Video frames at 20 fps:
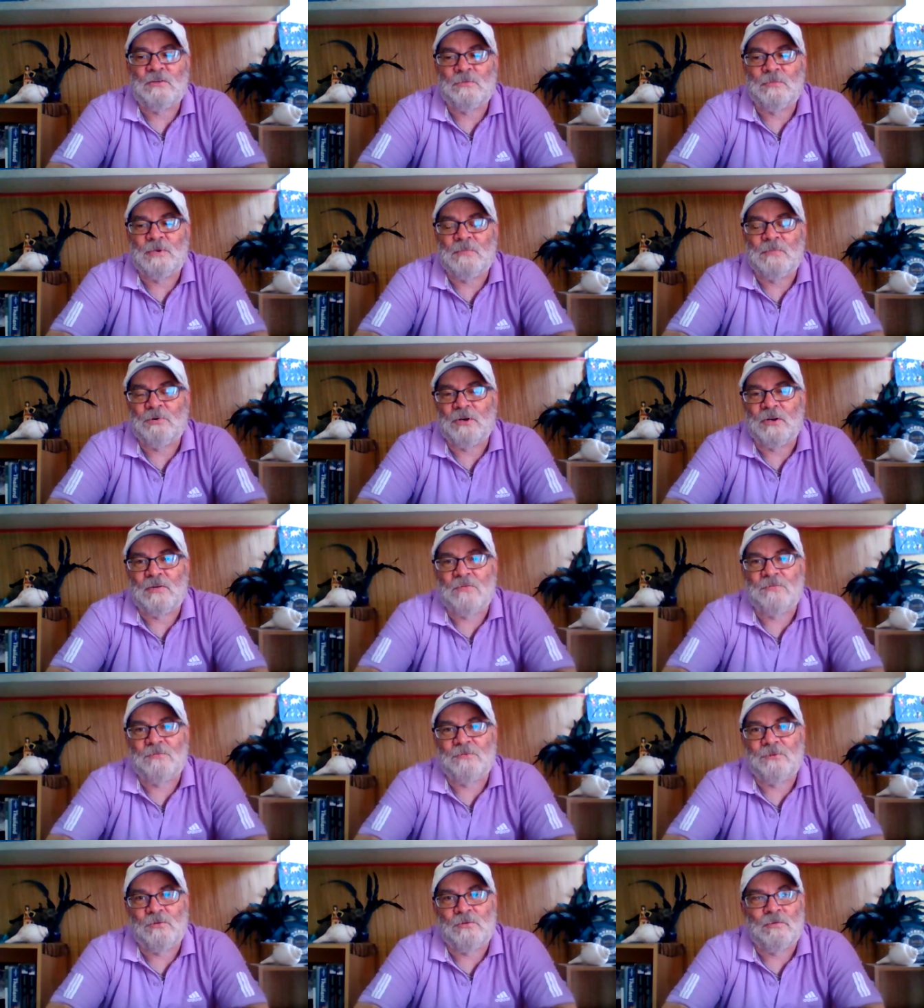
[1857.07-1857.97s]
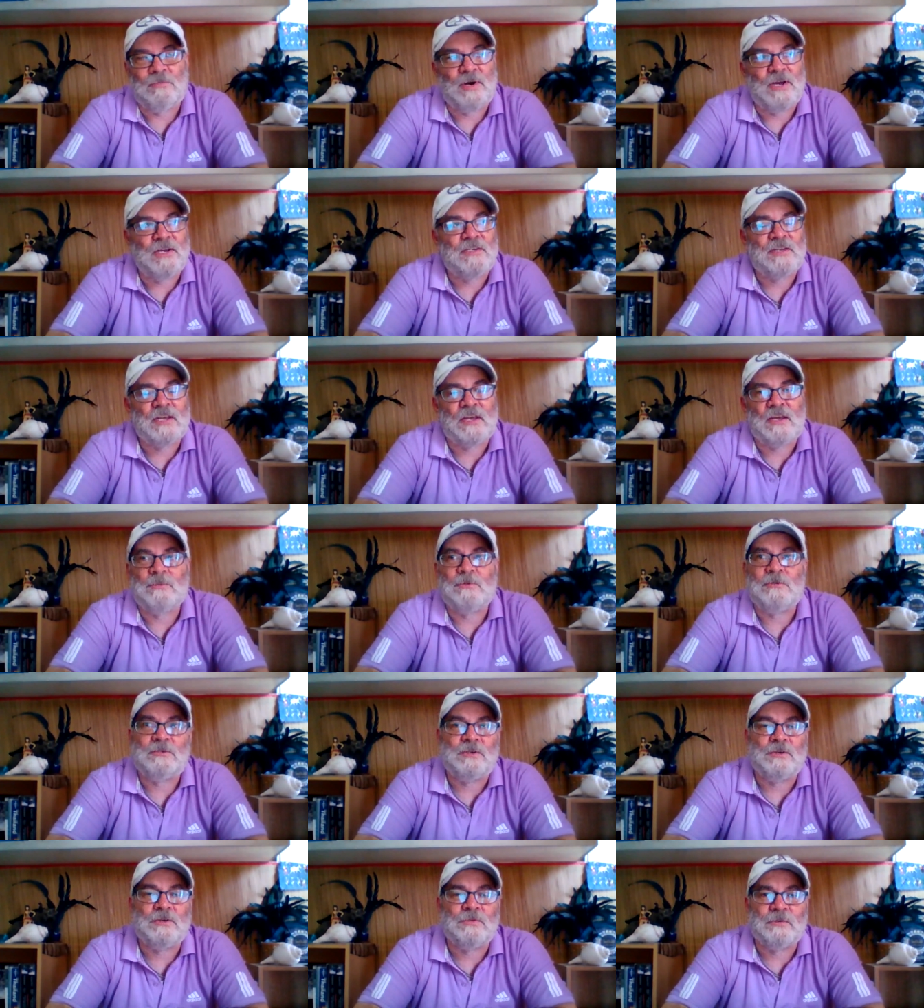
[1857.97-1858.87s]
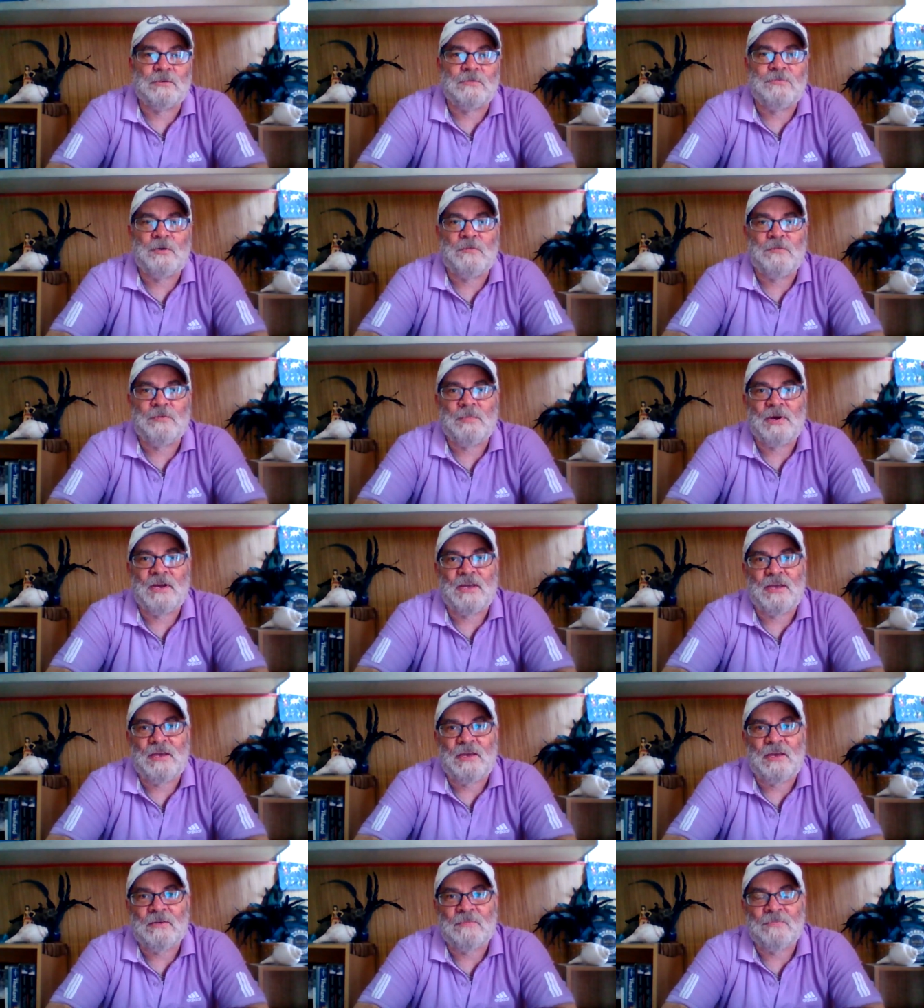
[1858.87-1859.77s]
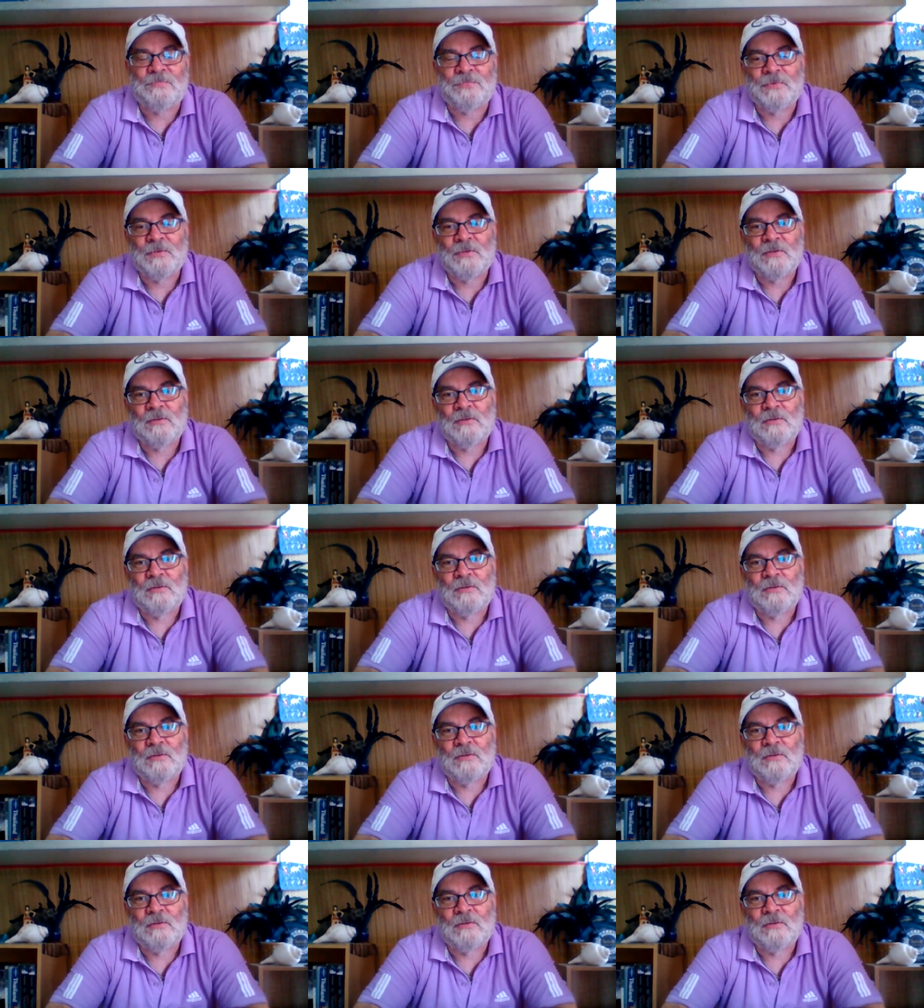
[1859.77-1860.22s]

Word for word: You'll be putting food on my table and a roof over my head.